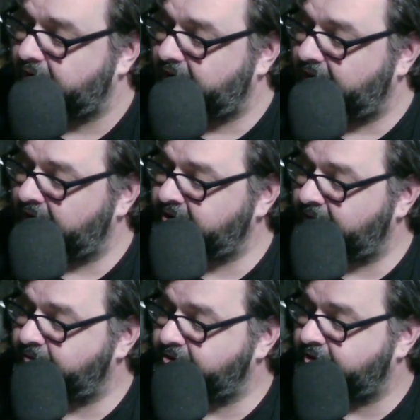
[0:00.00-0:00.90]
I tap
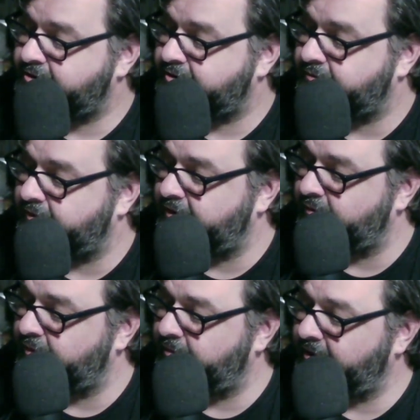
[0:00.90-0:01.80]
the touch screen to
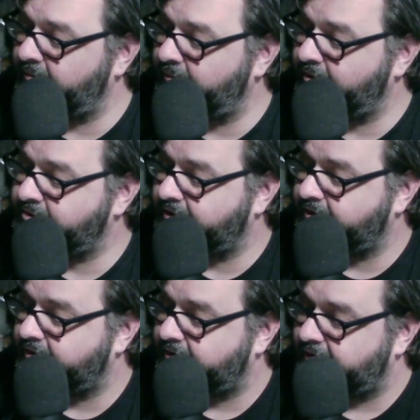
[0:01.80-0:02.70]
replay the music.
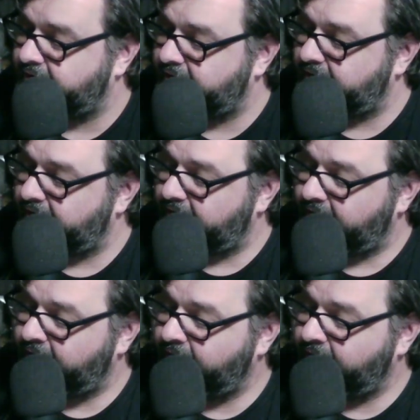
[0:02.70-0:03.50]
You